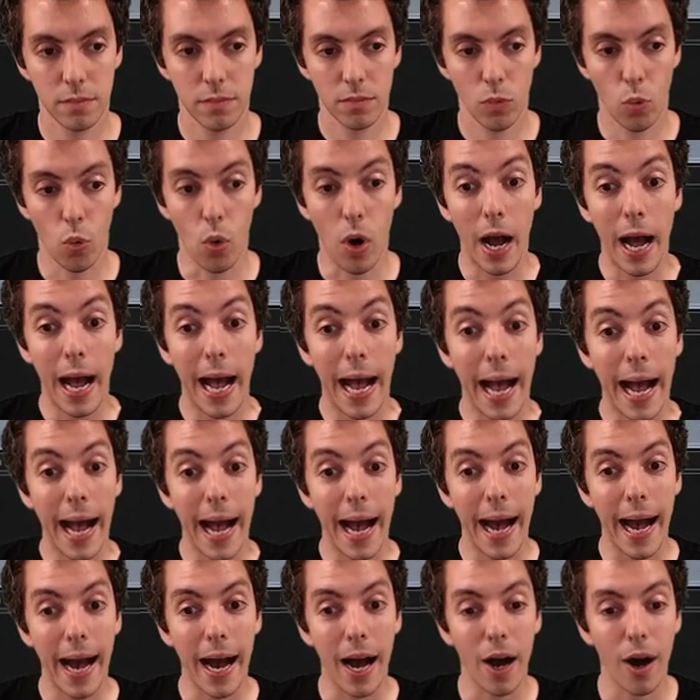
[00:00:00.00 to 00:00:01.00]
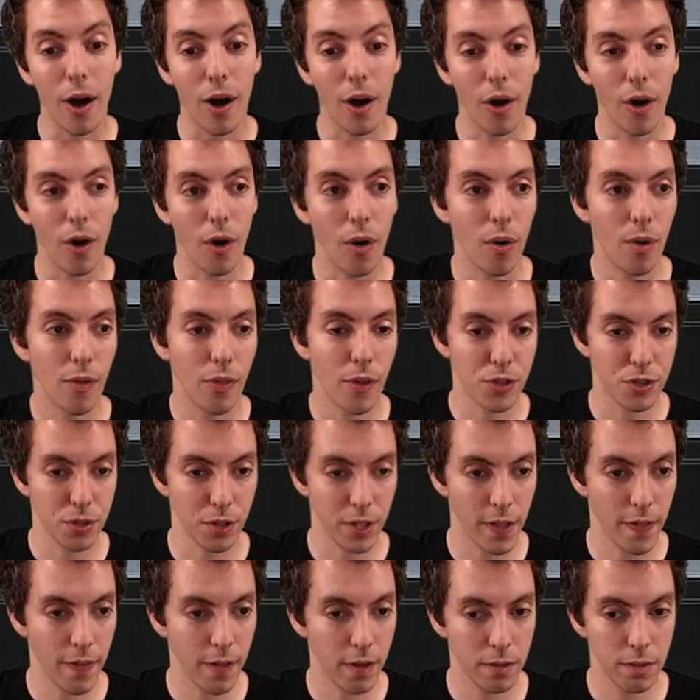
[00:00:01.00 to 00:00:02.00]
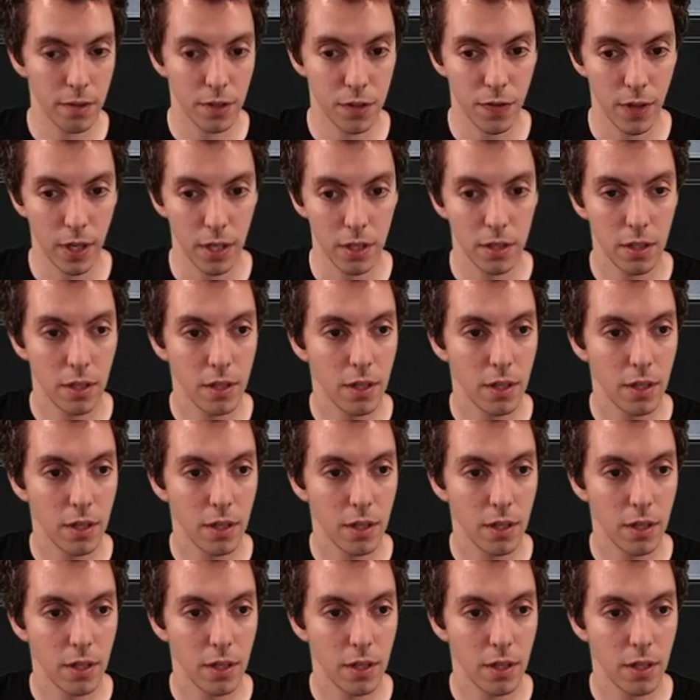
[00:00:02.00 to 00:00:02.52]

Wow. They're still dead, though. It's fine.